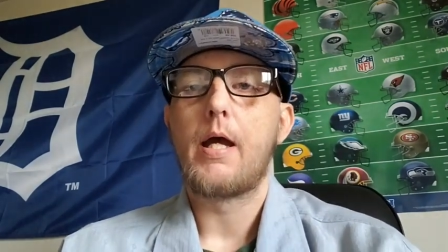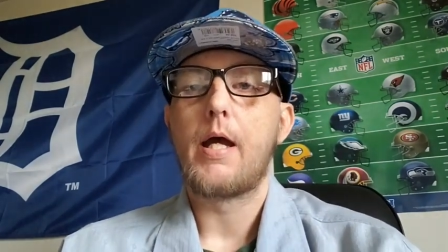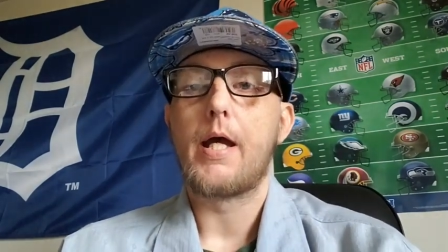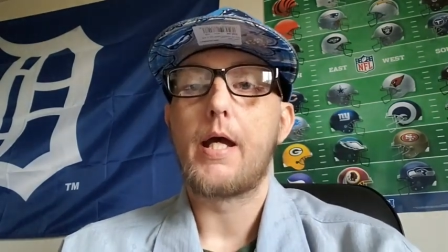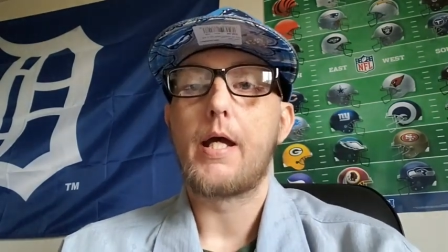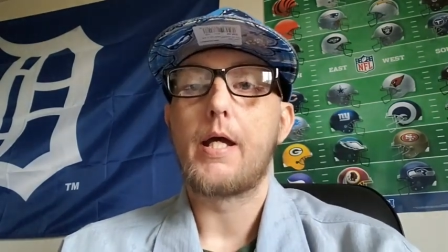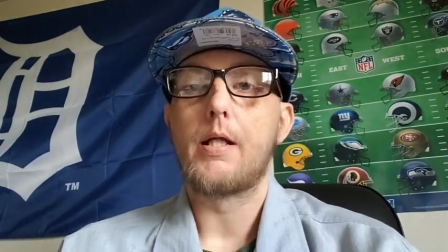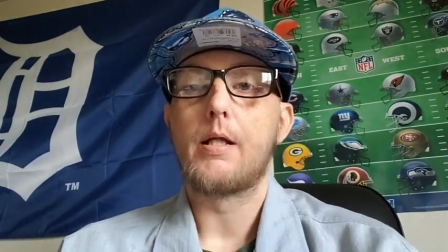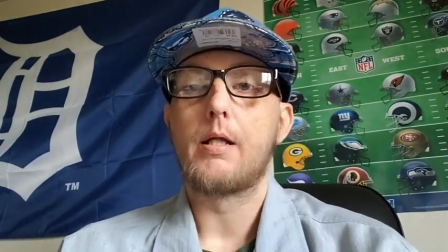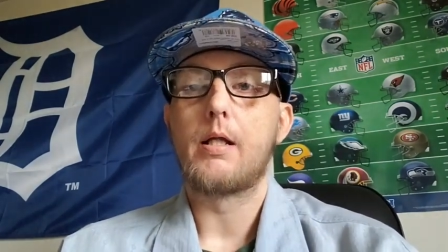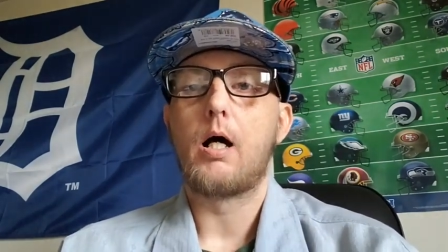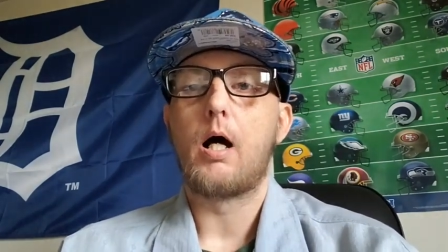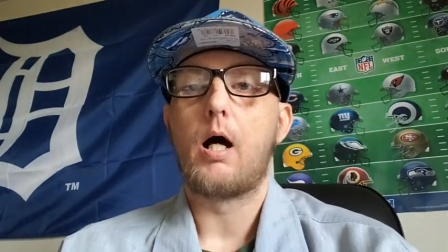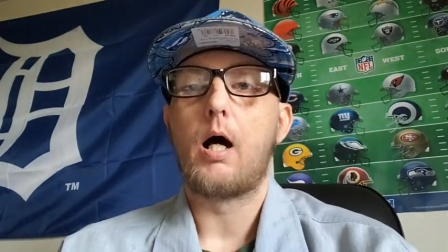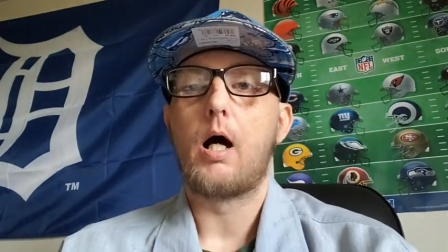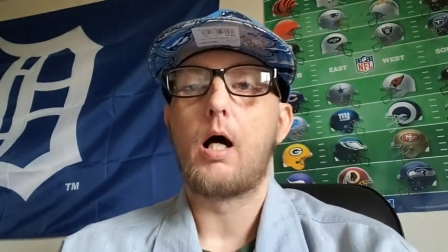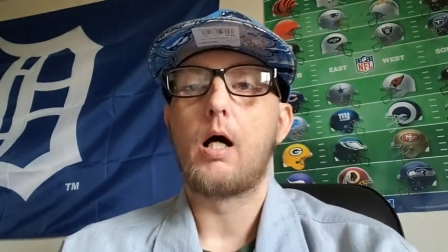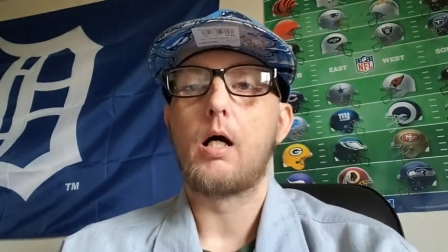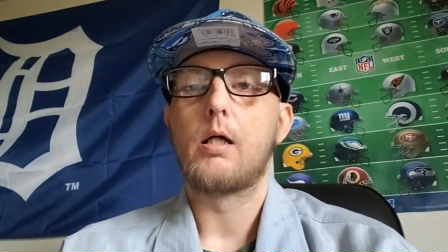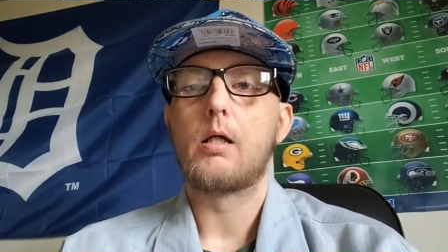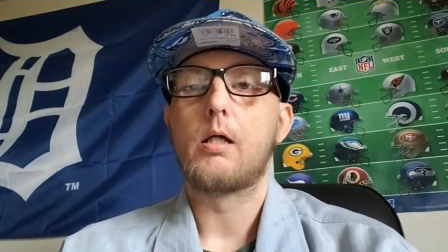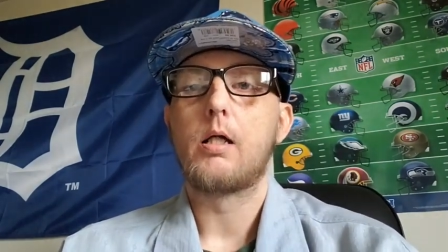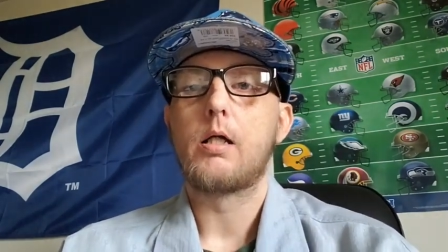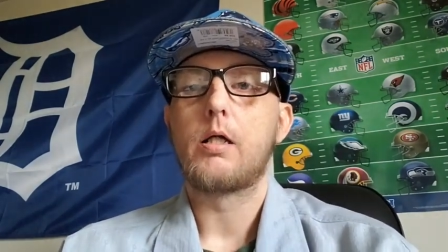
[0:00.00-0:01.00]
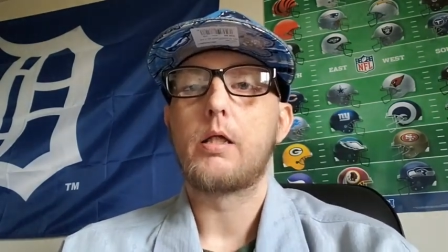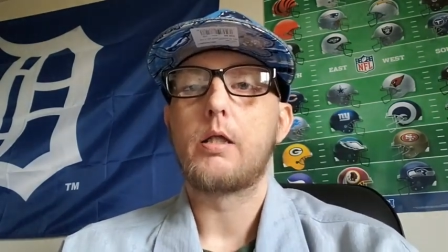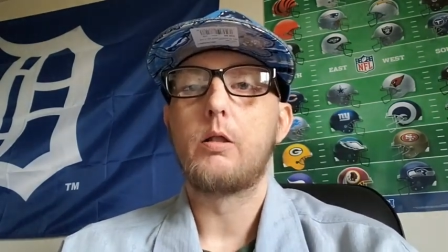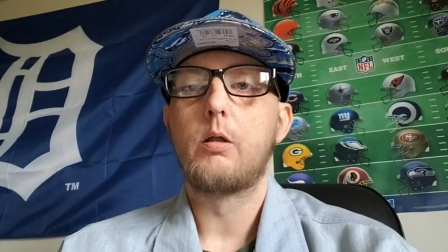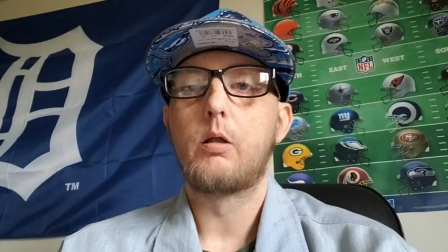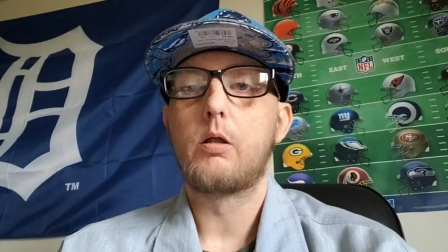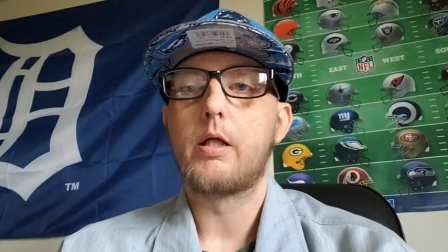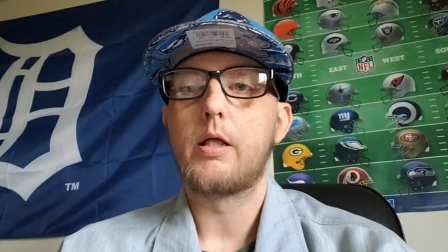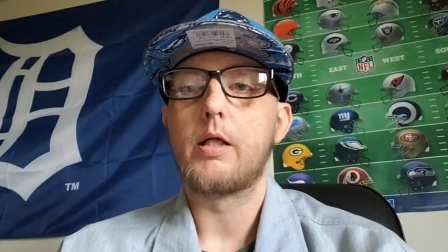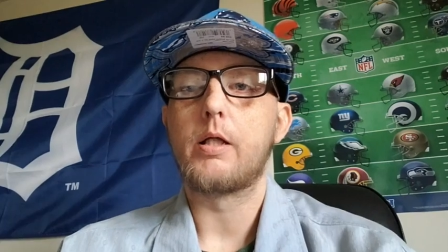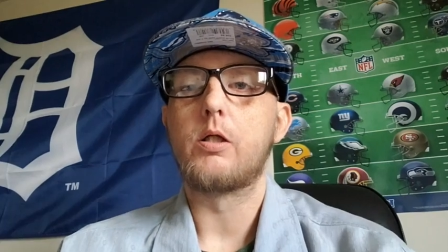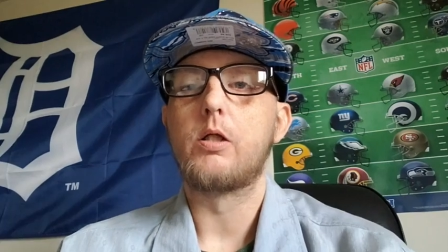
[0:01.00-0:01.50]
and
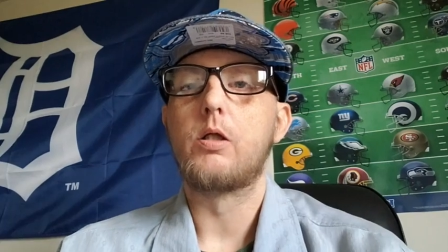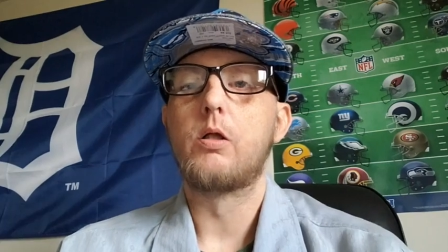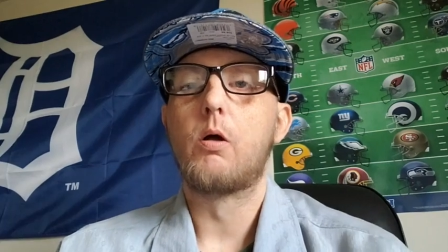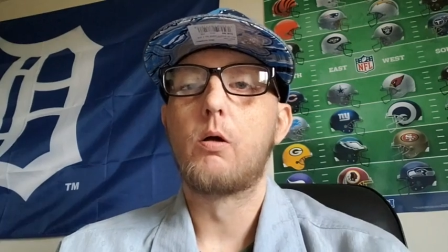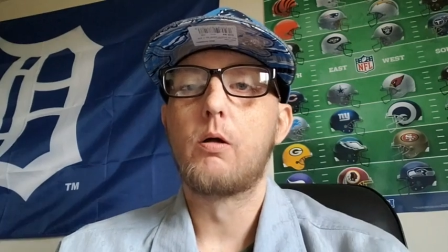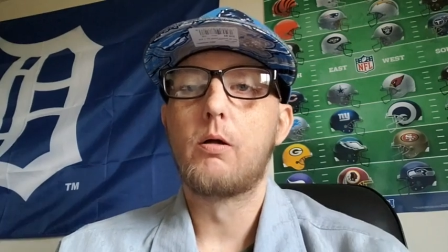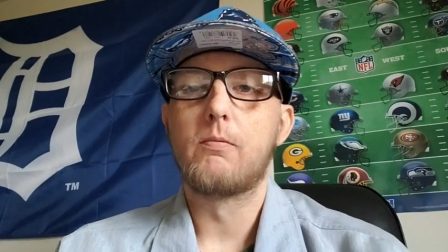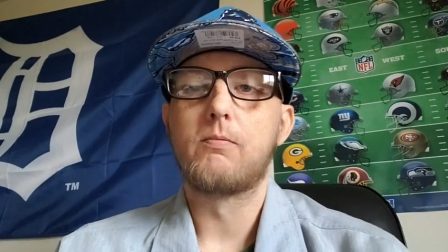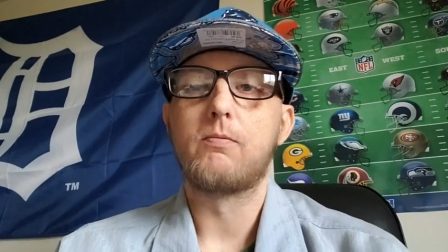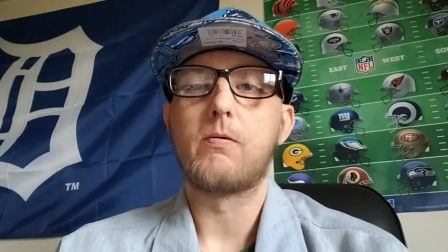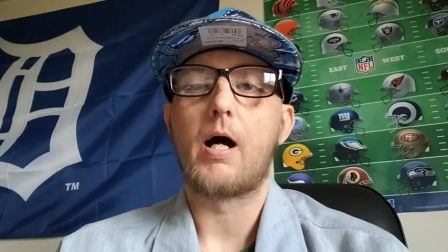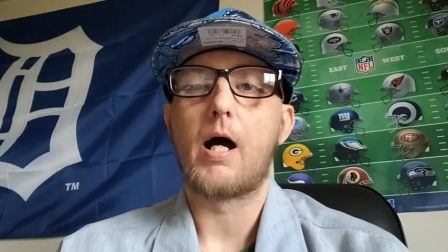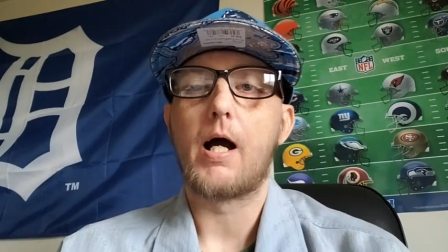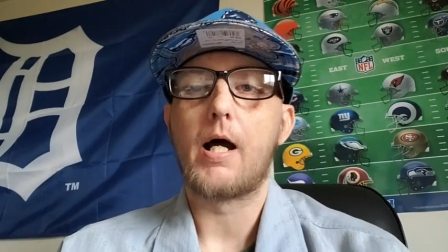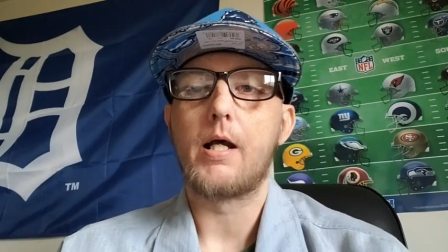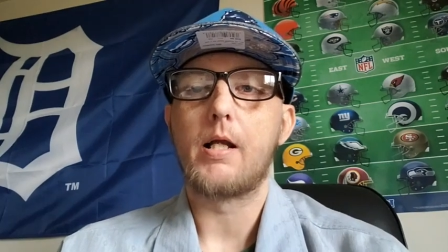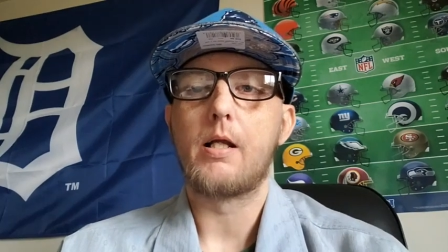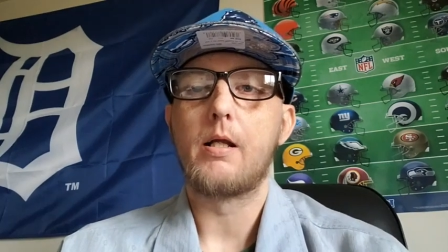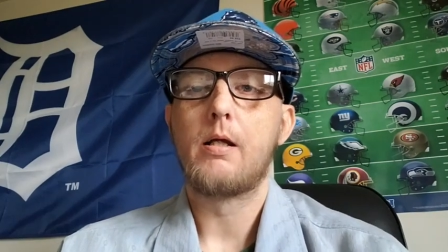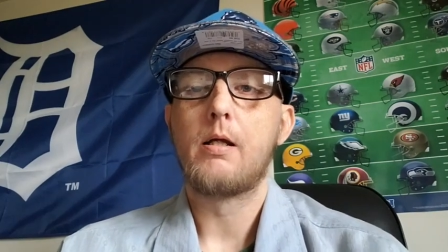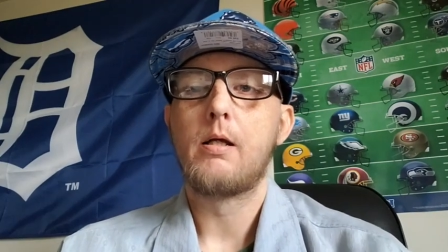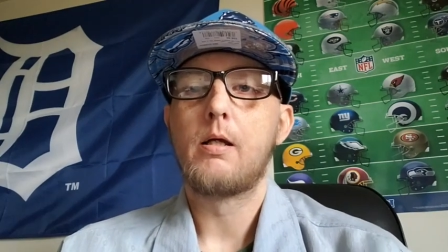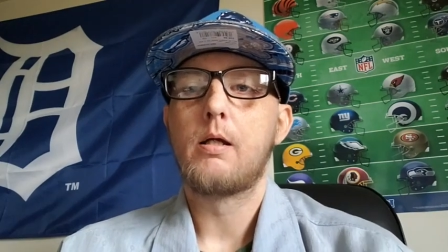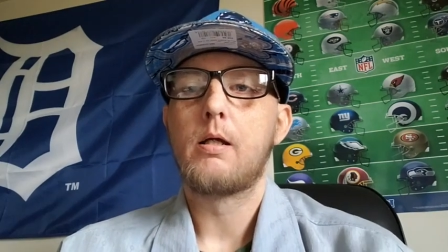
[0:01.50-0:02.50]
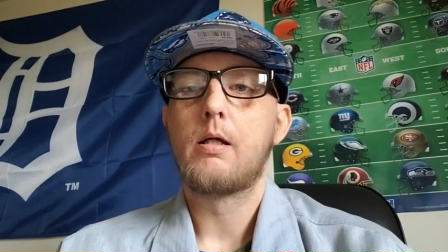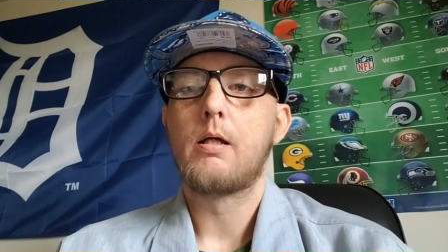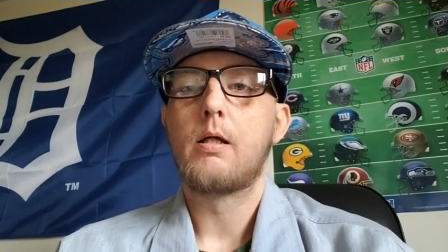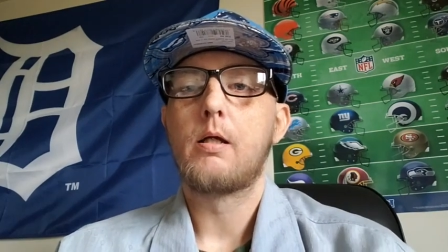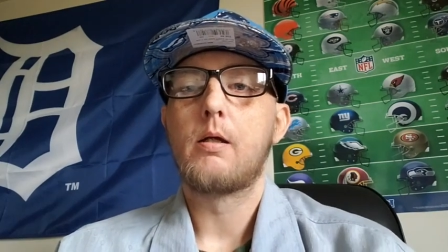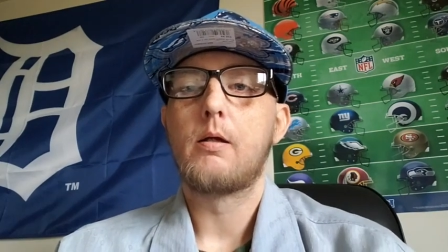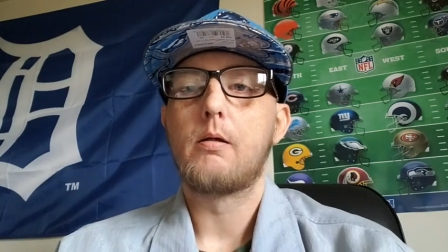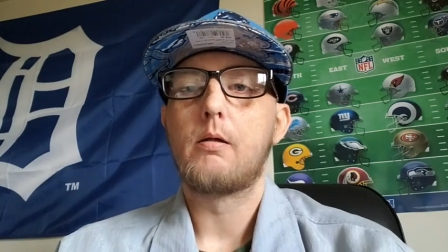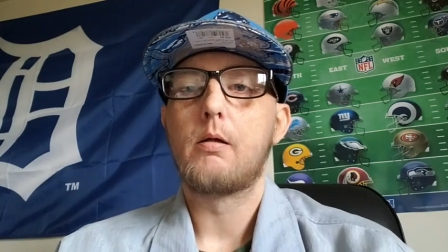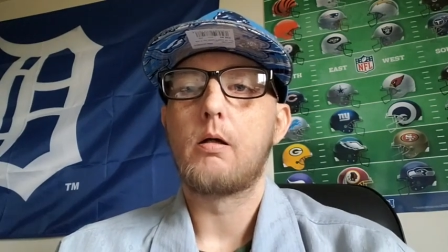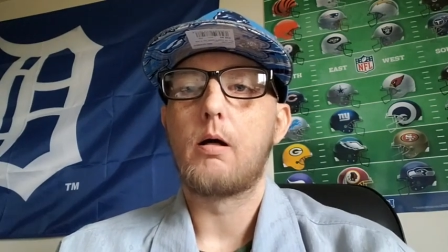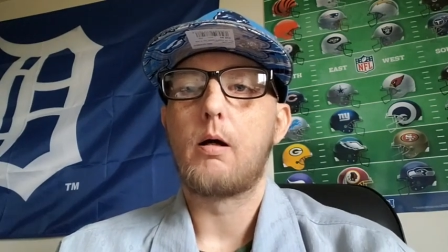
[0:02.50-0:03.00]
you'll get notified
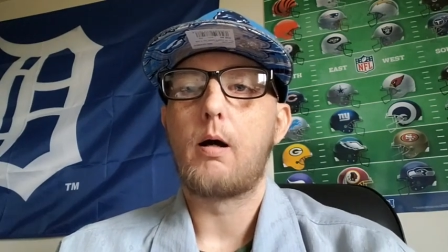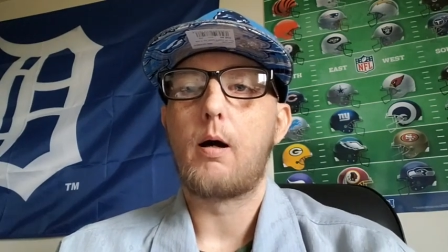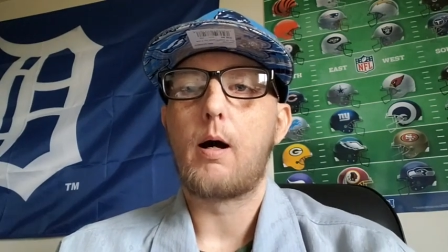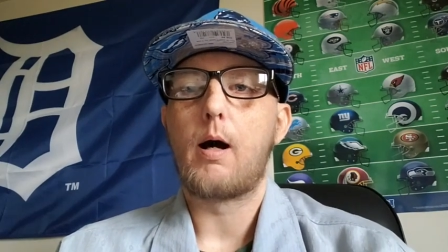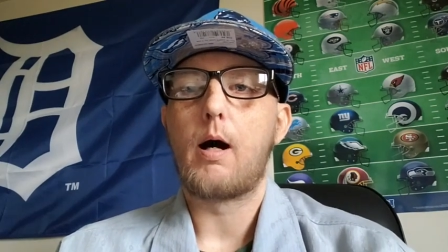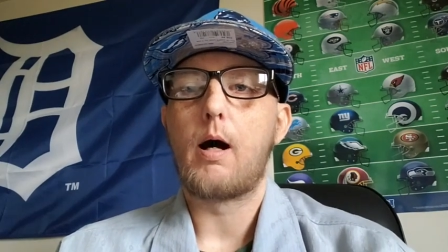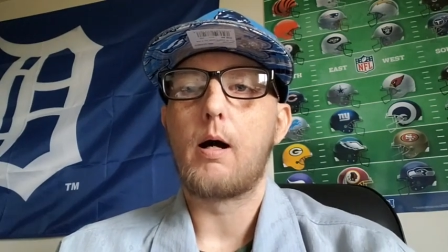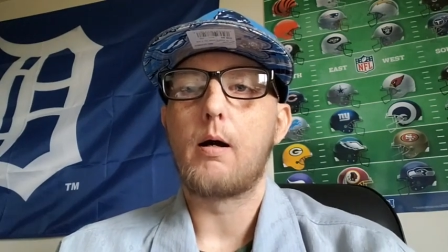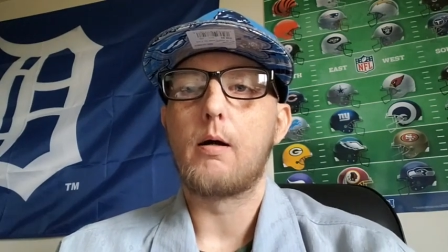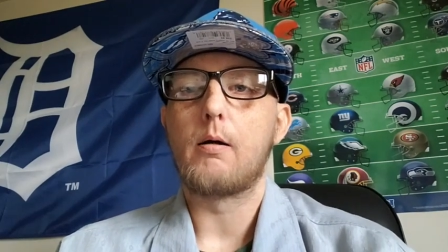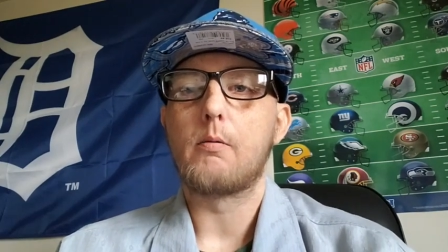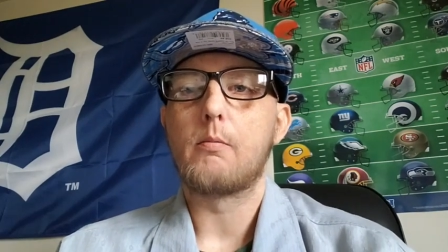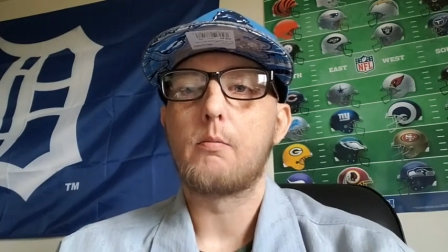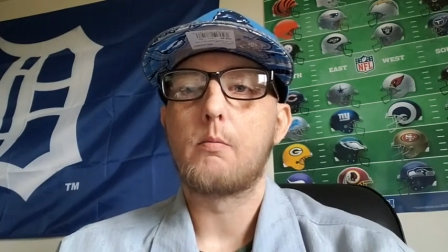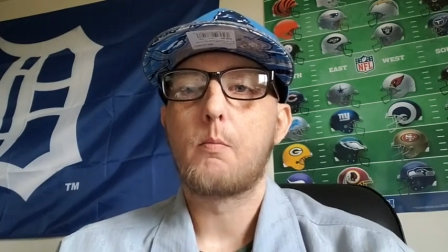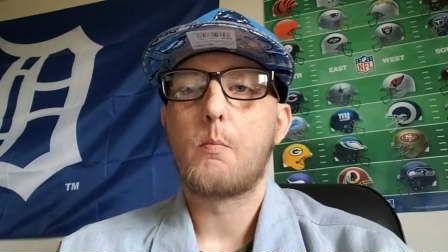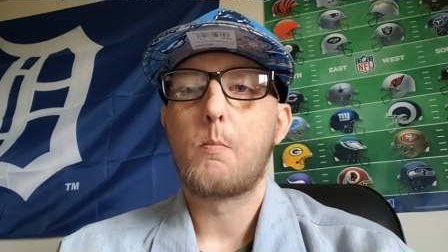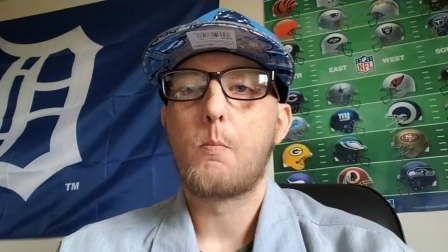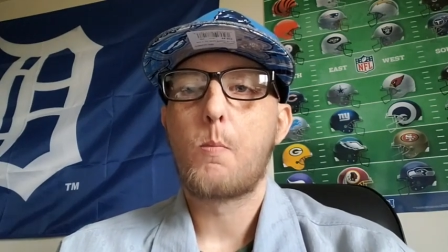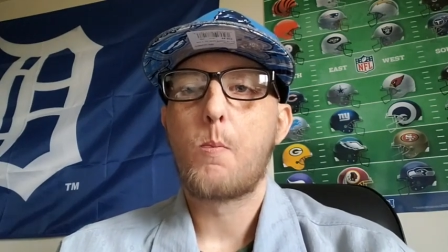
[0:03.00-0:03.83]
about